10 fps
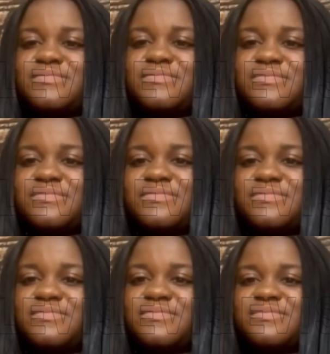
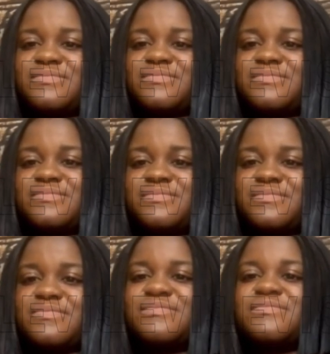
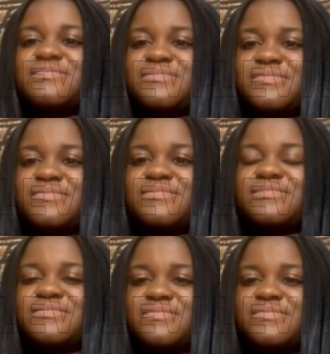
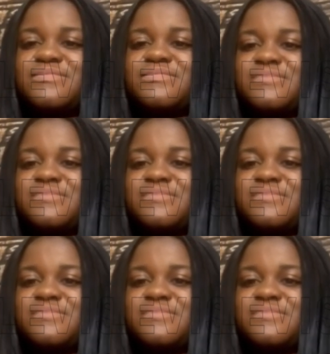[no speech]